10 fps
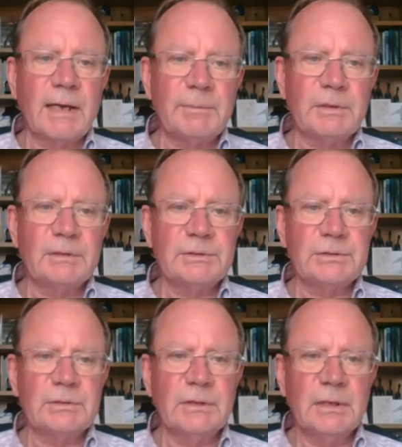air
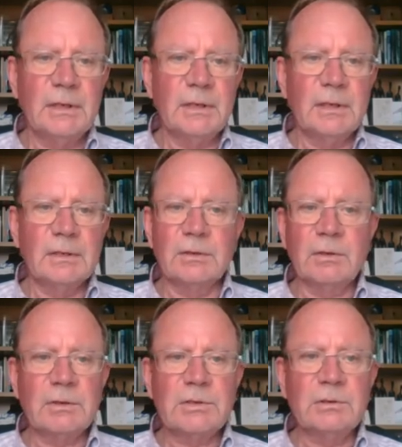pollution?
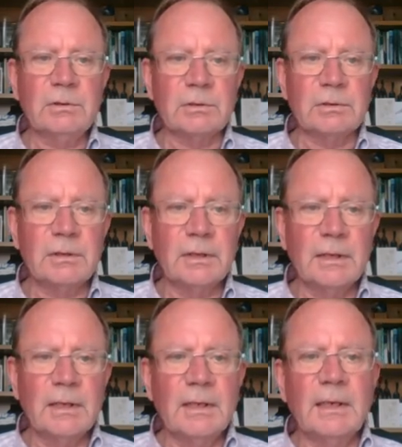Not at all.
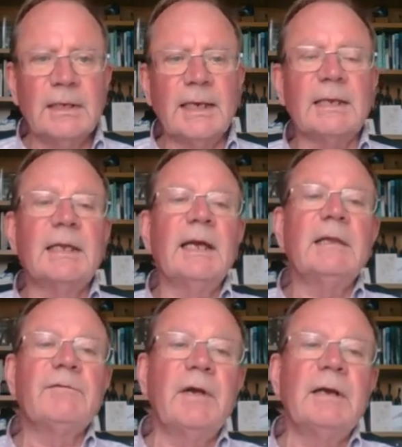Yet they're
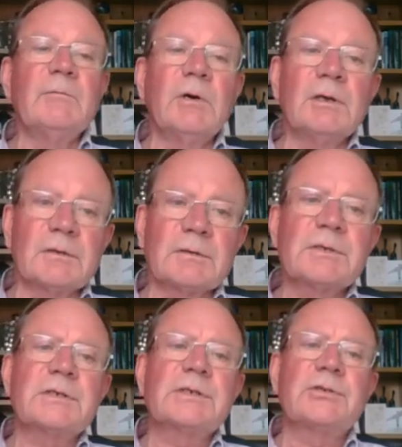the very
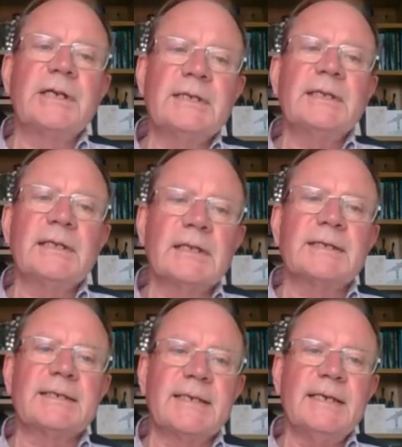ones treating the
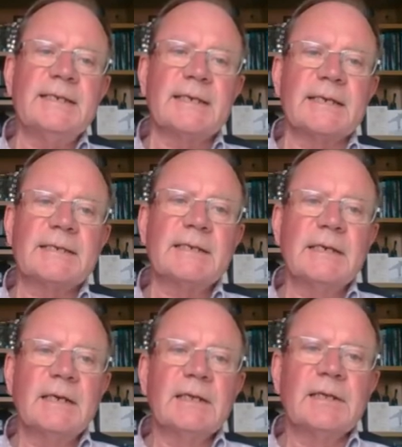diseases
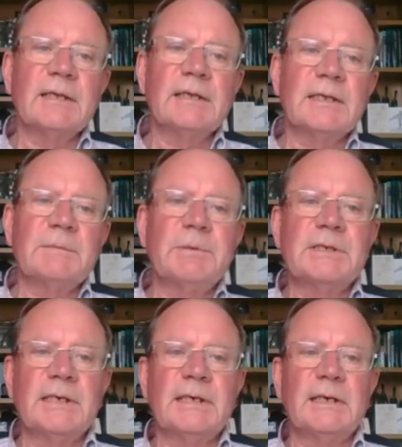that this
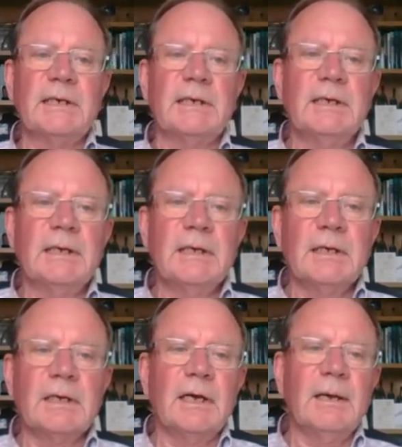particular
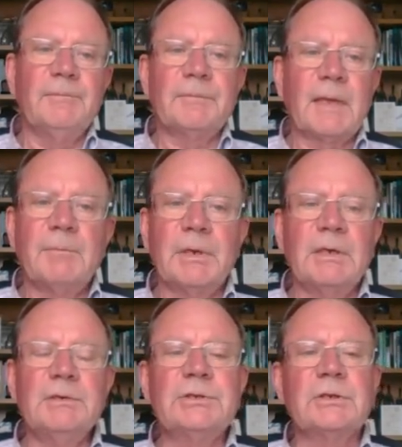
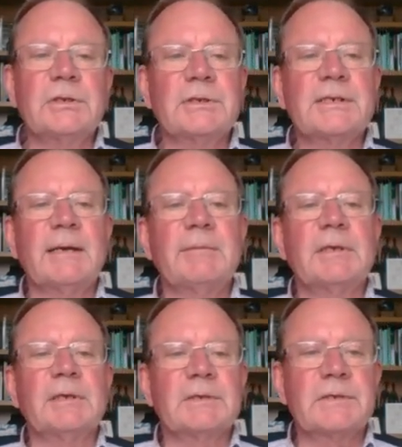pollution
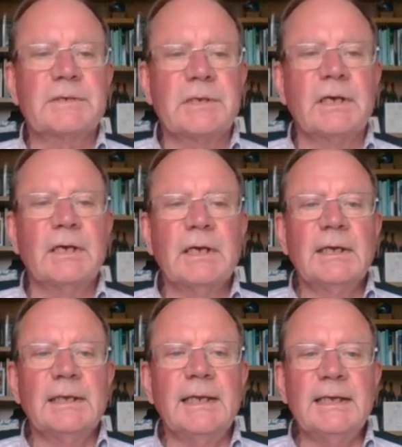contaminants
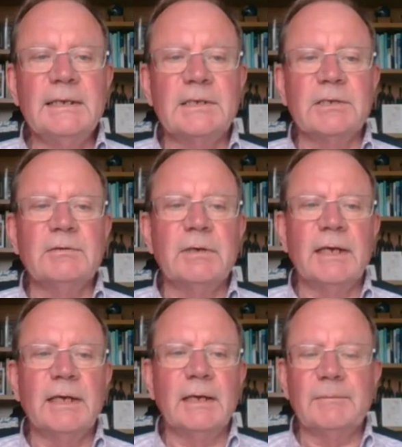lead to
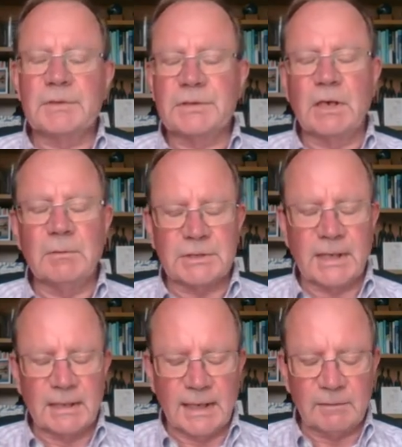so much
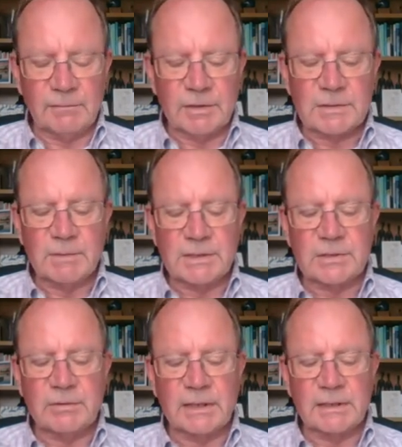adverse
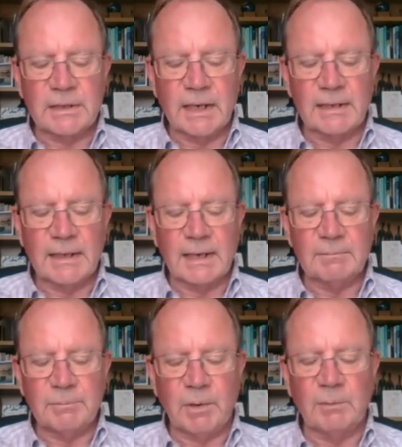misery
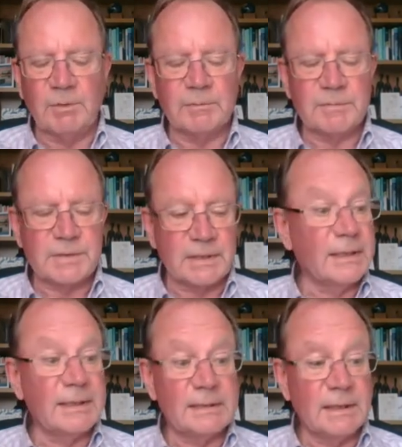and problems and
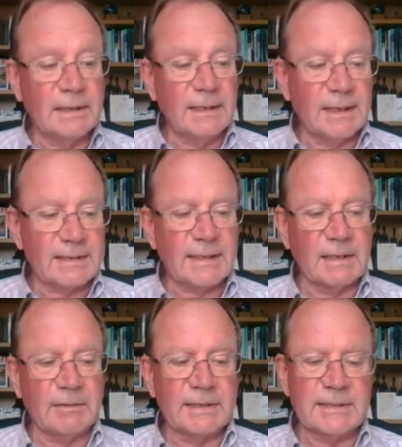in
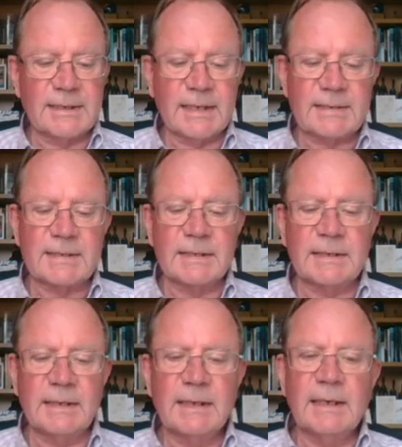accelerated deaths
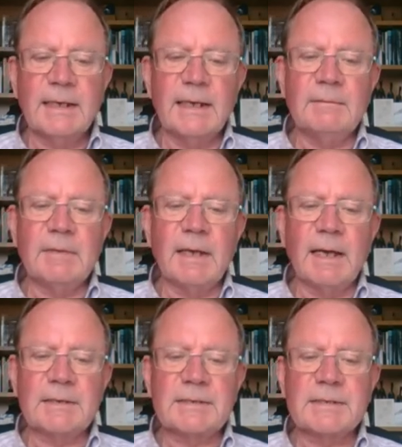in
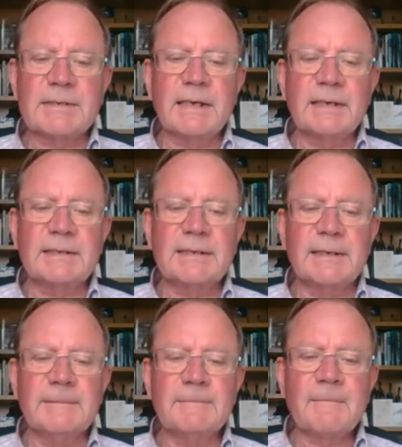our
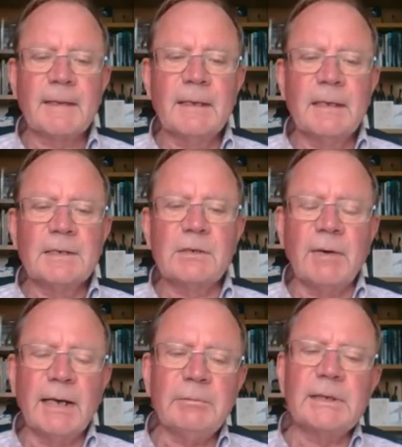society. So
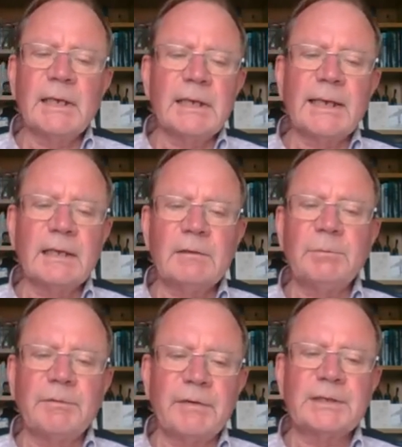I would like health
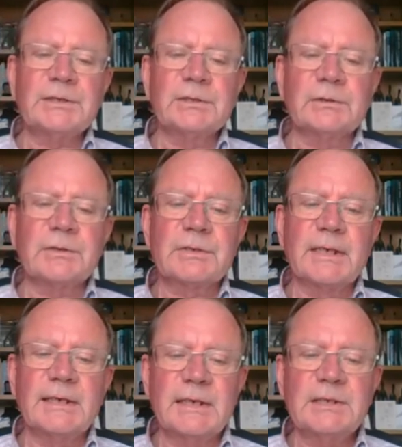professionals,
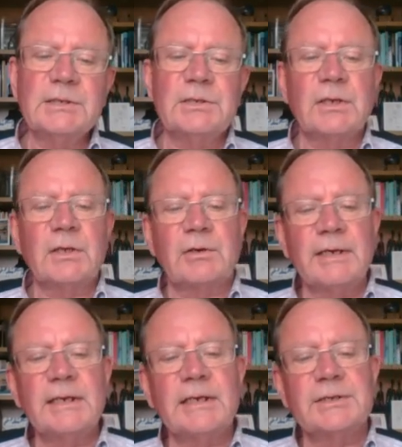in addition to the
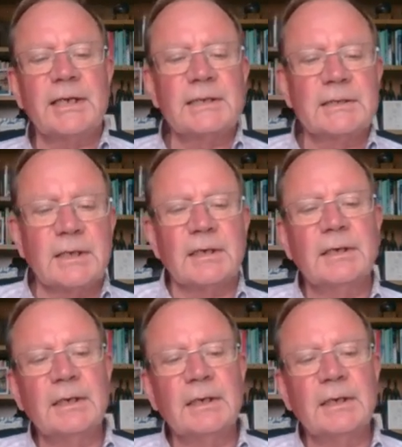green agenda,